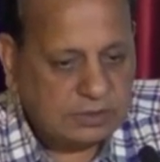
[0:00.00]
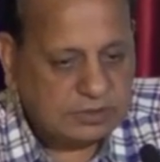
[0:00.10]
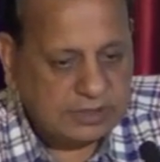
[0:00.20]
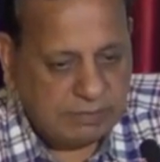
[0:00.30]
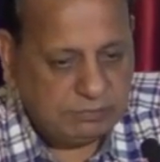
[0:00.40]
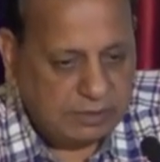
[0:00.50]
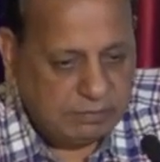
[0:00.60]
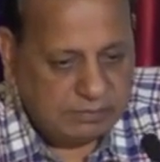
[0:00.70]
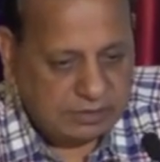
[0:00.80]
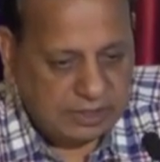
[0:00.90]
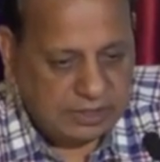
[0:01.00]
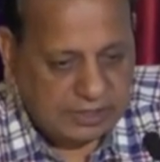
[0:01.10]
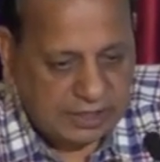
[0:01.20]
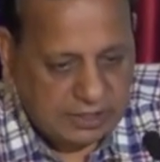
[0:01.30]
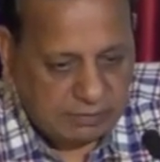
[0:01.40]
The same thing in
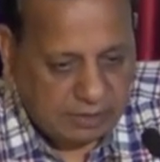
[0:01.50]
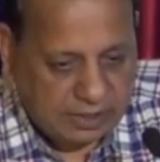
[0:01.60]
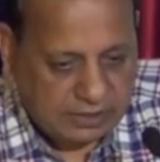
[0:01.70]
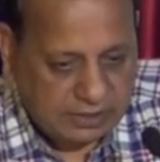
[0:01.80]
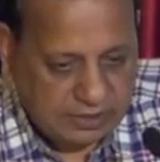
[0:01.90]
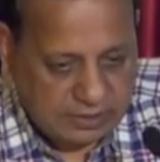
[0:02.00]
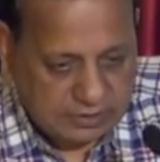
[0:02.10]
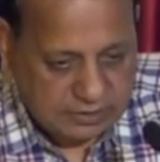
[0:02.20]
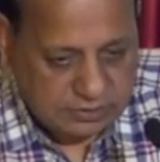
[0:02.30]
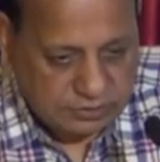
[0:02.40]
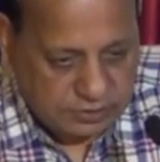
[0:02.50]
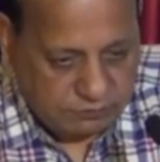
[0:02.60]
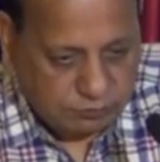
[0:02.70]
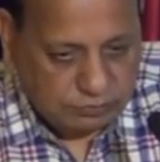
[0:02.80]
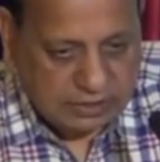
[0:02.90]
tandem heart, there's a
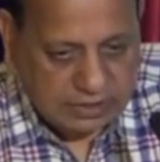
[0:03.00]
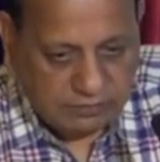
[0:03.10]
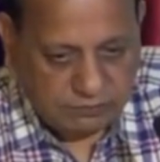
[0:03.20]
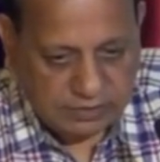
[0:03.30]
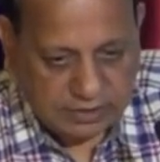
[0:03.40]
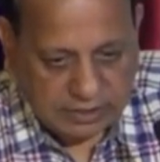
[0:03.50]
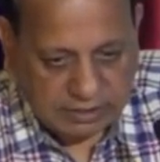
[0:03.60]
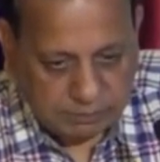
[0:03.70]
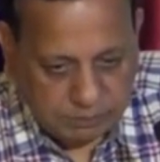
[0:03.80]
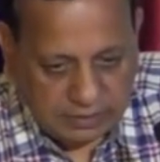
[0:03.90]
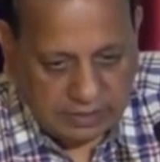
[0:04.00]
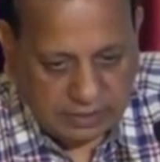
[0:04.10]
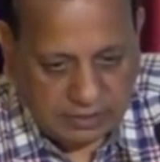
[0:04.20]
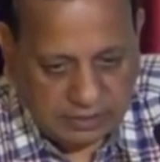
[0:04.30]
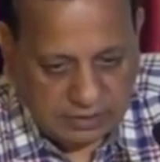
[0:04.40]
shift to the left. In
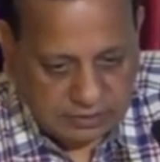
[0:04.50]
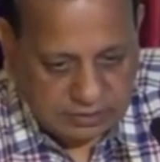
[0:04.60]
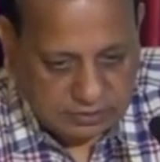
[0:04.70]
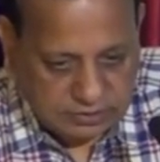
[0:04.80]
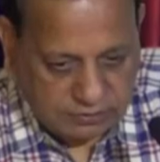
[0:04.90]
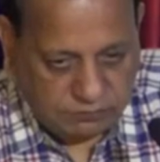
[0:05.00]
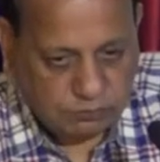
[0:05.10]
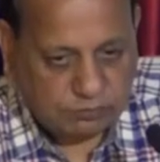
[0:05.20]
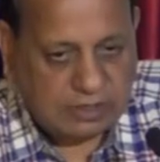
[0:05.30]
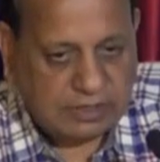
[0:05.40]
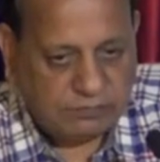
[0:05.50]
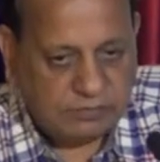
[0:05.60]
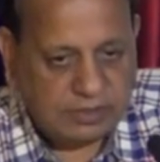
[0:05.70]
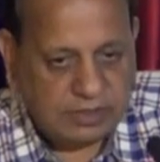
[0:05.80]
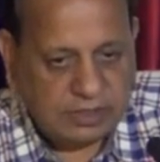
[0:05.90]
impella, there's a shift to the
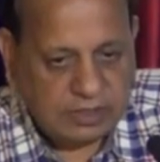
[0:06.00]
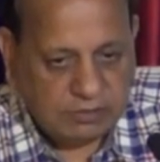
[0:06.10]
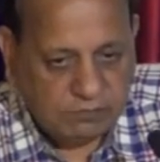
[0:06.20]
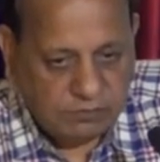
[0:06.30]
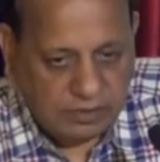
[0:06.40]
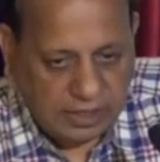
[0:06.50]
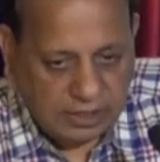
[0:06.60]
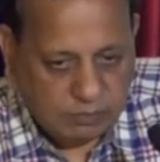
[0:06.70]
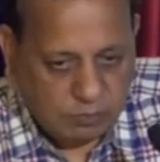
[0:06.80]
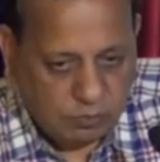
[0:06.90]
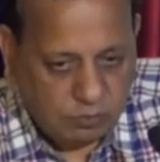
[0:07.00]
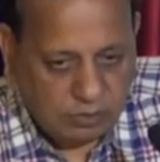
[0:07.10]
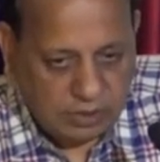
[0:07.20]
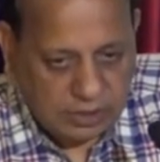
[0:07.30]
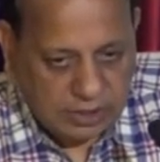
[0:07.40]
left. In VA ECMO,
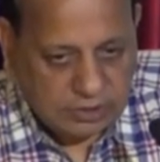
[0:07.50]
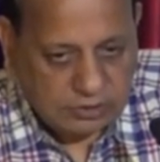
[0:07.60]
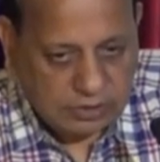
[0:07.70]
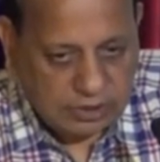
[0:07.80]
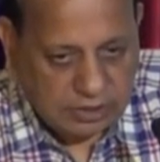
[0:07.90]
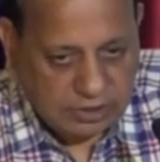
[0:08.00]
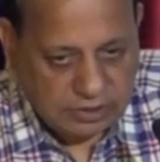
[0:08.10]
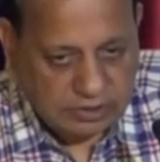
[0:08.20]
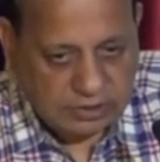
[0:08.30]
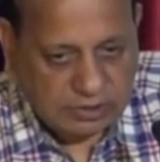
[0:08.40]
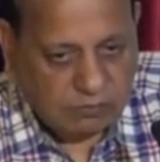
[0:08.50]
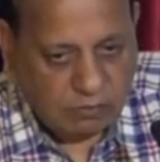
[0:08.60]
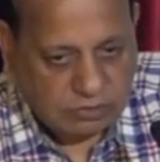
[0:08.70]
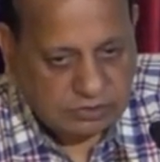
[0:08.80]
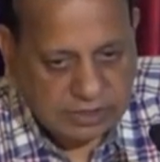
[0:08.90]
it is increasing the
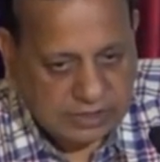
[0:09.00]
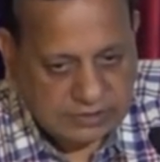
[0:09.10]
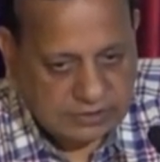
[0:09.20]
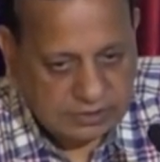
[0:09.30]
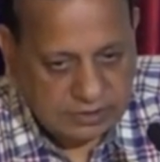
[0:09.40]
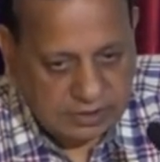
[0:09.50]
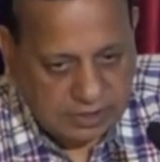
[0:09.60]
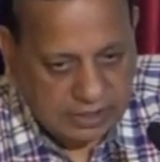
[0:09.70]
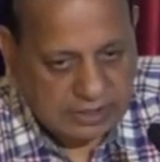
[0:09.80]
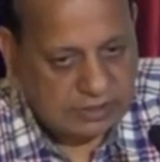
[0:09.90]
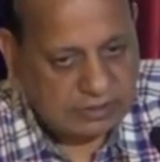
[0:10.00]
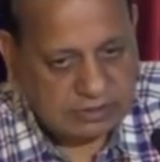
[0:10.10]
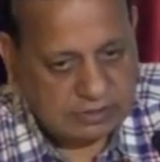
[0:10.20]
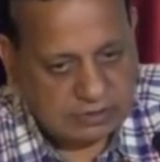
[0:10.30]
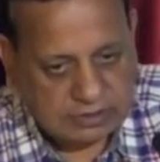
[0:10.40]
wall stress, and
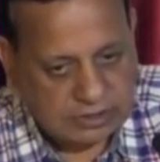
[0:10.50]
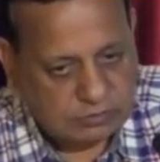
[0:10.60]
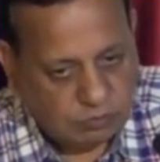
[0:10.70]
there's